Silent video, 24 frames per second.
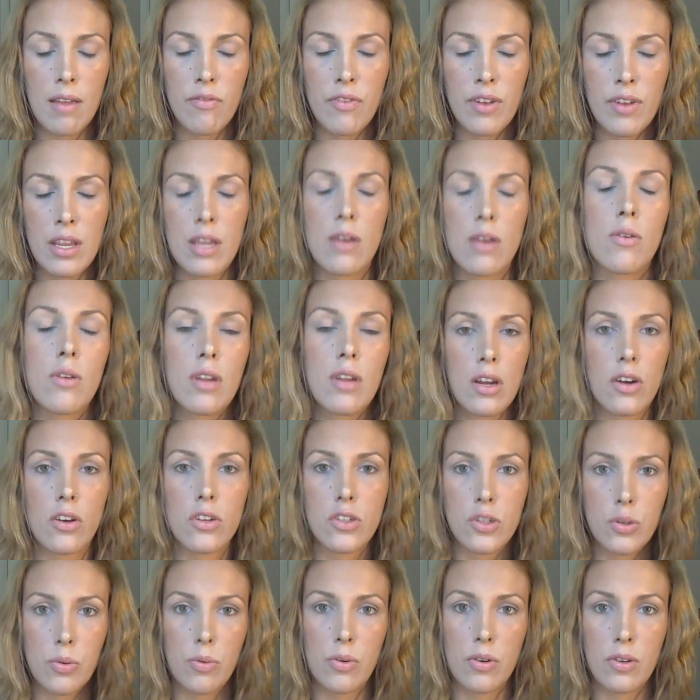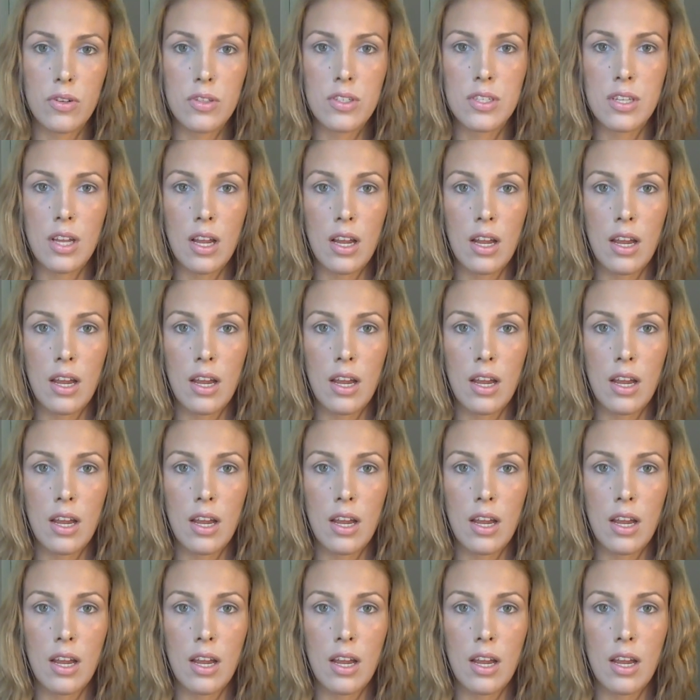video geared towards